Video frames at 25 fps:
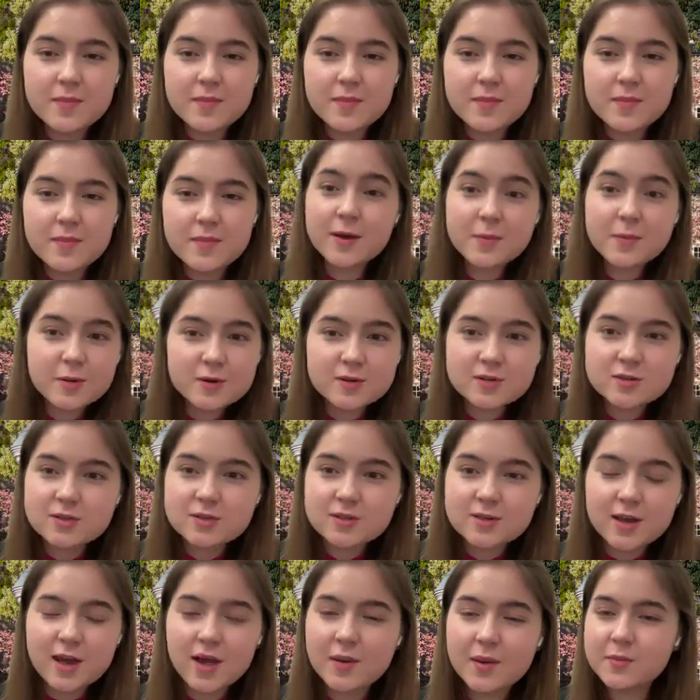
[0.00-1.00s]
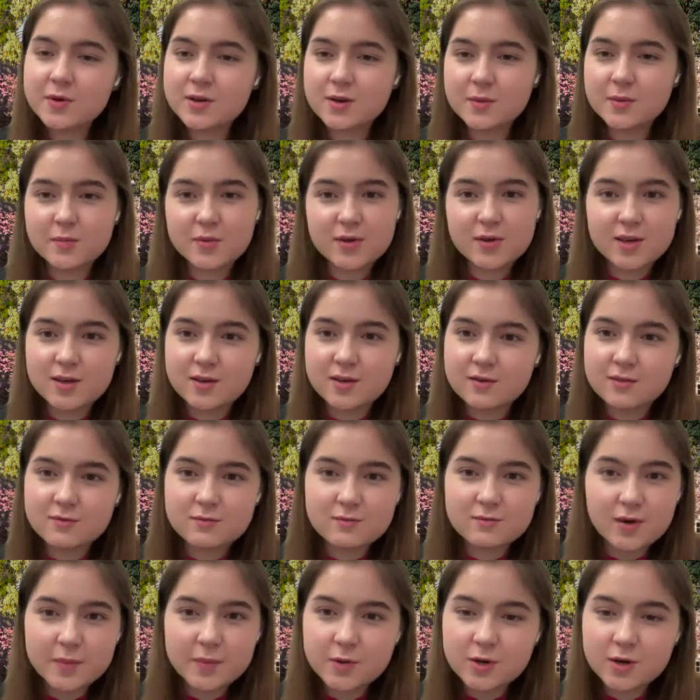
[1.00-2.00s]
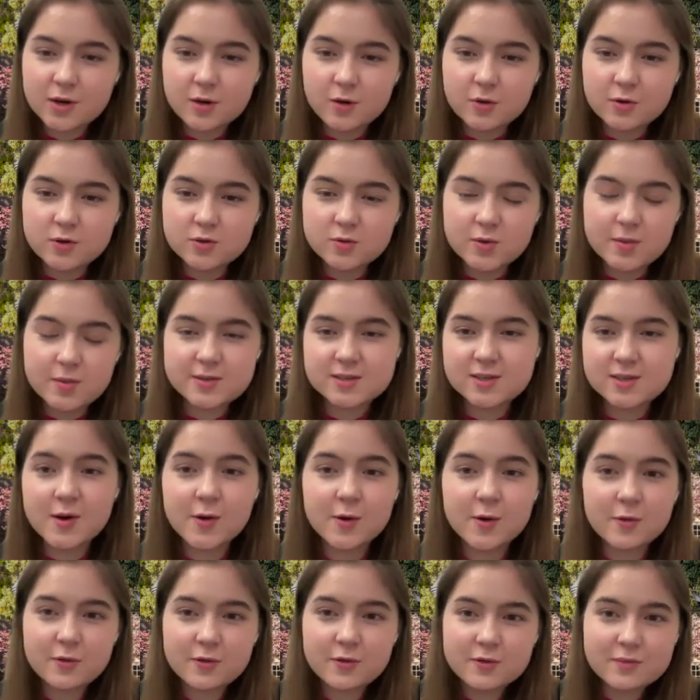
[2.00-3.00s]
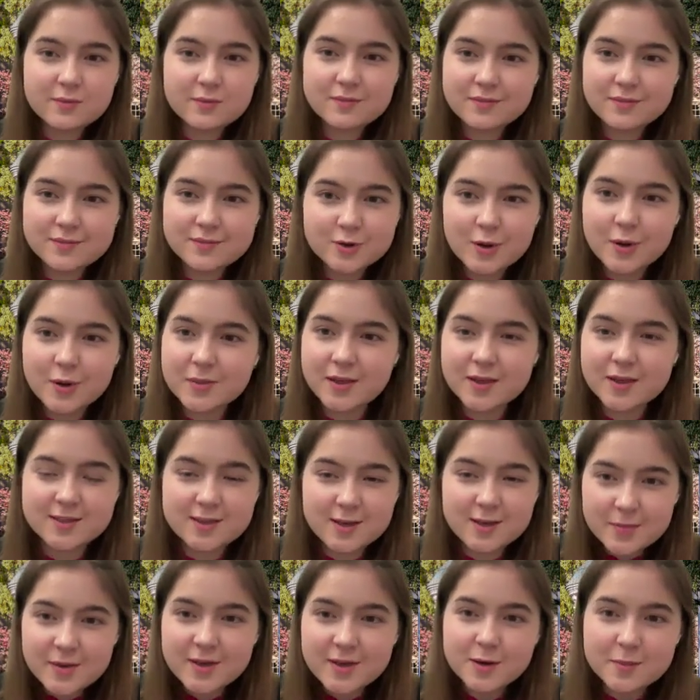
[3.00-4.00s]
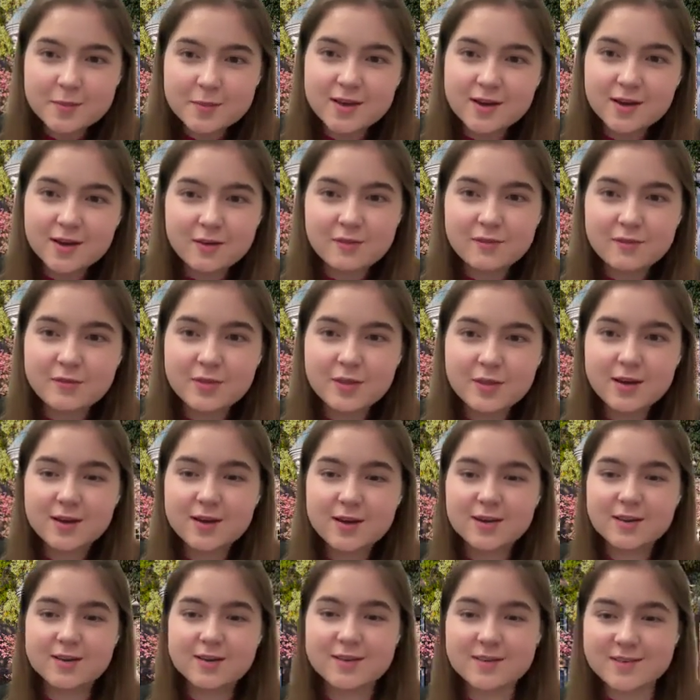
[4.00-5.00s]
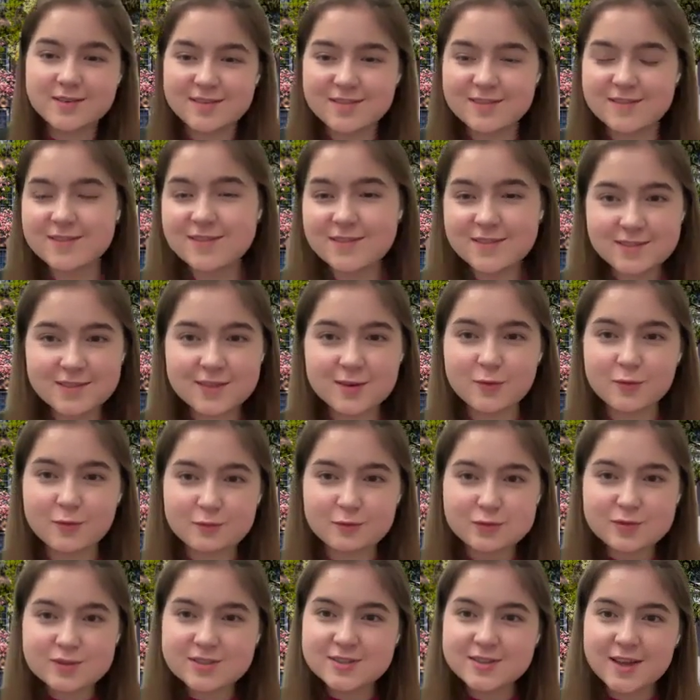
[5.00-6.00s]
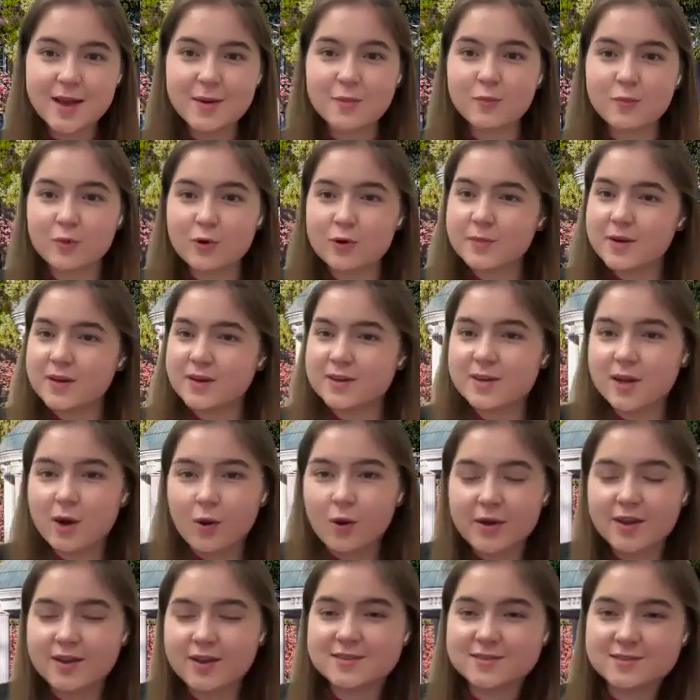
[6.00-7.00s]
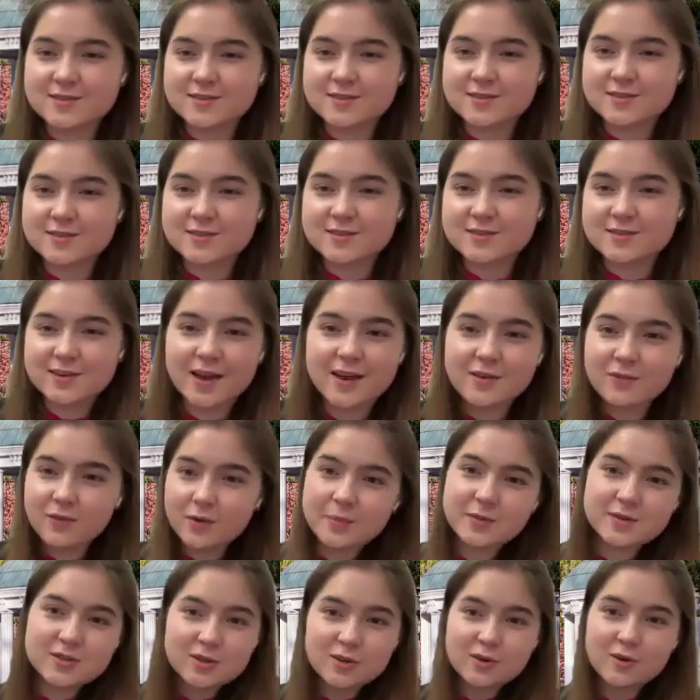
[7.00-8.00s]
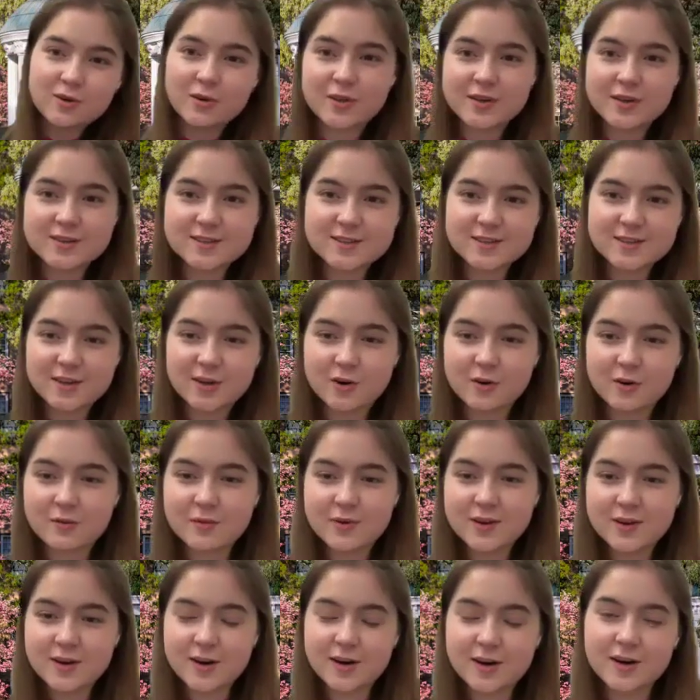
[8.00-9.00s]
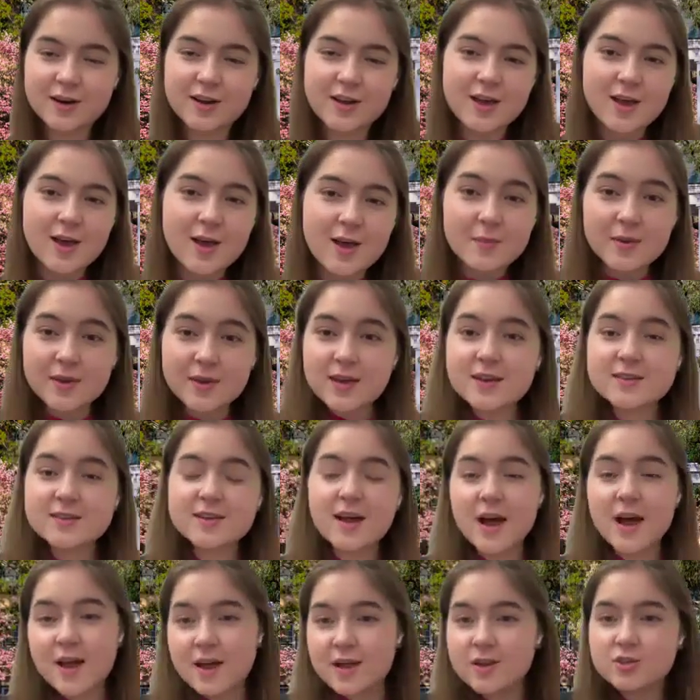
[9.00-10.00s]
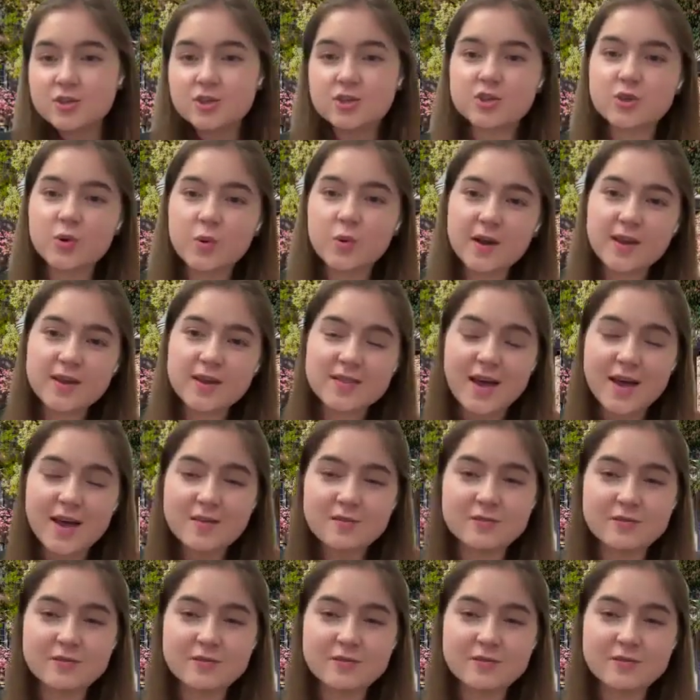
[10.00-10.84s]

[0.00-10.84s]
we may, like, I personally, I'm gonna go into women's health. So I'm like the epitome of the STEM woman going into kind of a maternalistic career, because I enjoy